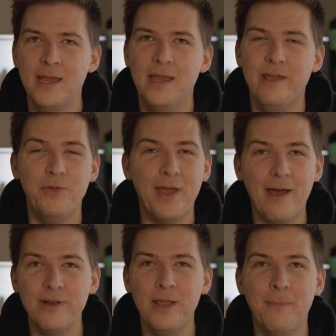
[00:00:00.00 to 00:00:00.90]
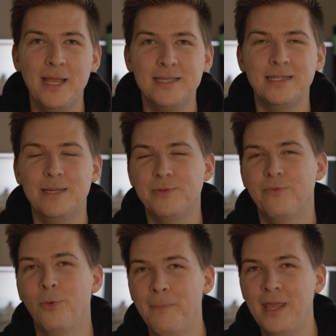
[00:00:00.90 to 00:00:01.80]
If you have any amazing tips for
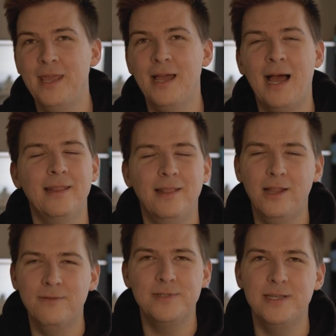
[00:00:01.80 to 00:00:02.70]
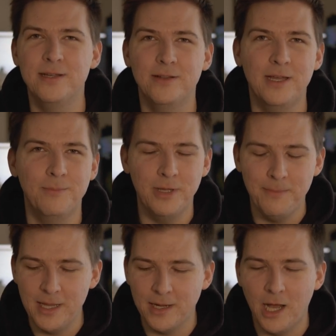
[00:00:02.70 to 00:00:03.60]
me, I'd love to hear them. Leave me
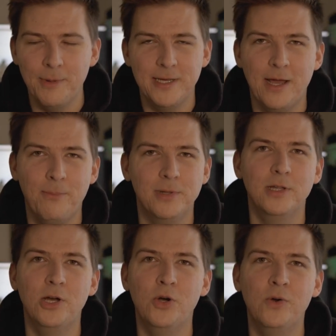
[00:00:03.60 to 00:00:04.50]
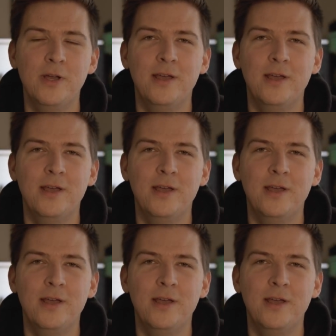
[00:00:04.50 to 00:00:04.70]
a comment down below.